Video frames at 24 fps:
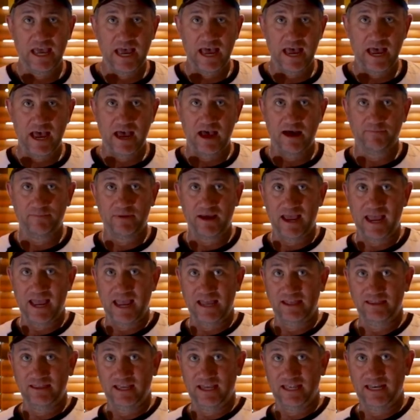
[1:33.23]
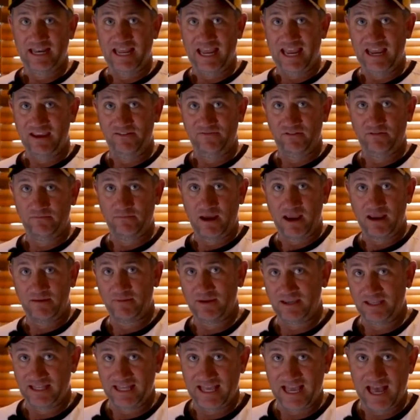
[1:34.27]
and then even
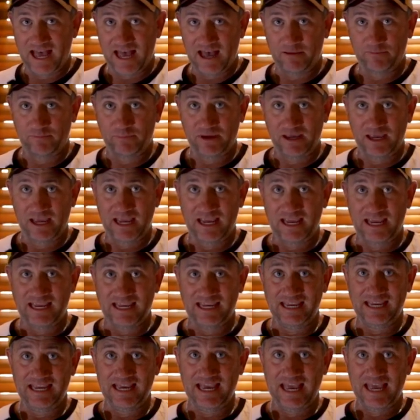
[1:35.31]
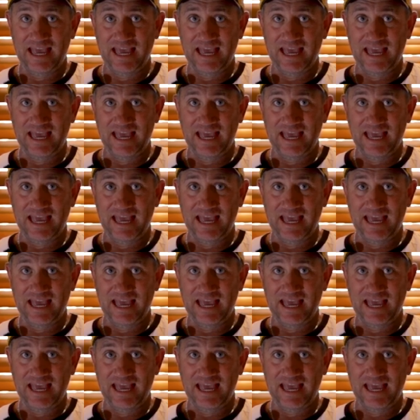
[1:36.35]
maybe the RP,